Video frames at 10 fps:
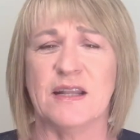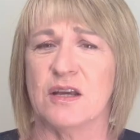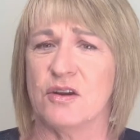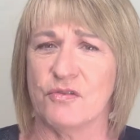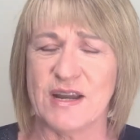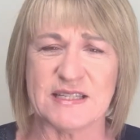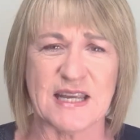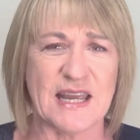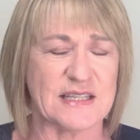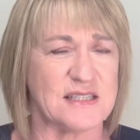the correct
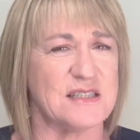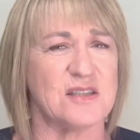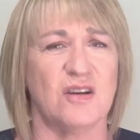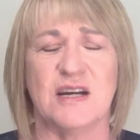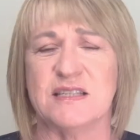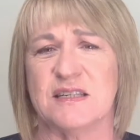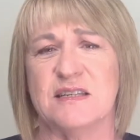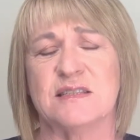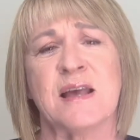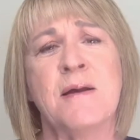
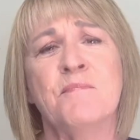exercises,